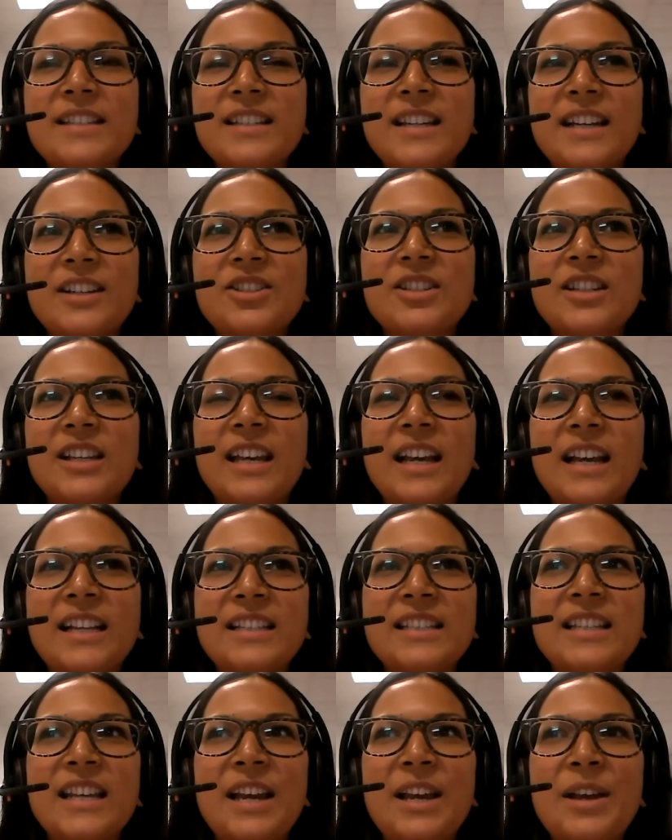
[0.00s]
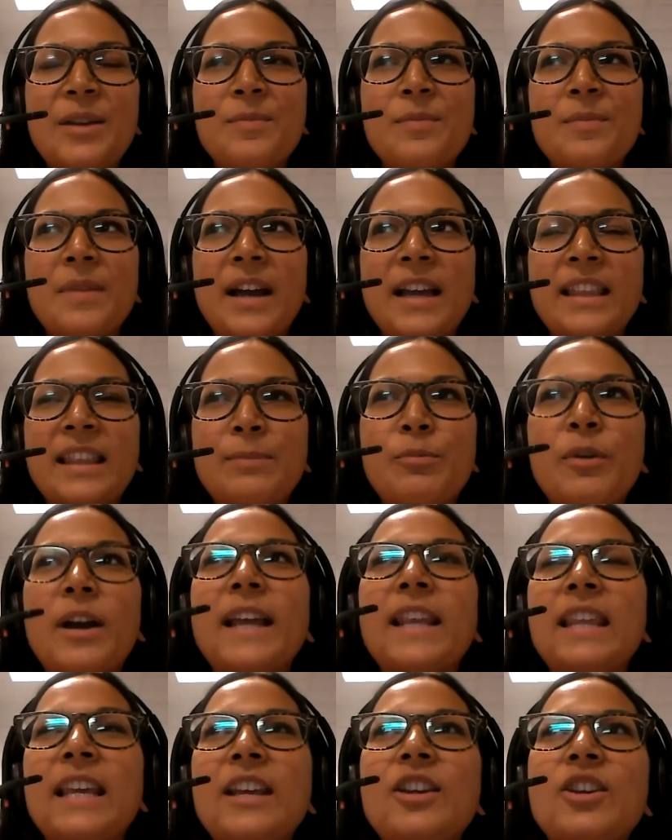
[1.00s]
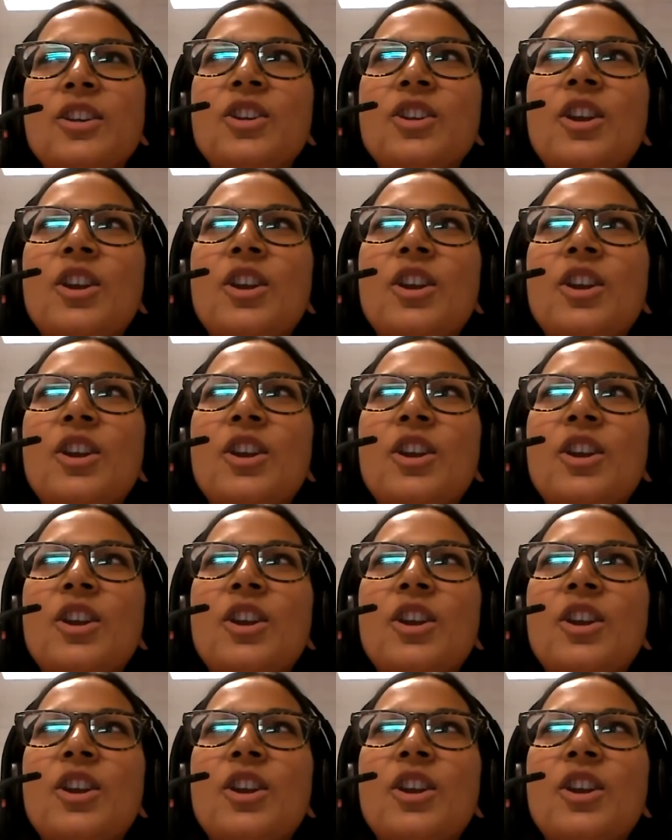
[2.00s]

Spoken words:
actually. And I think,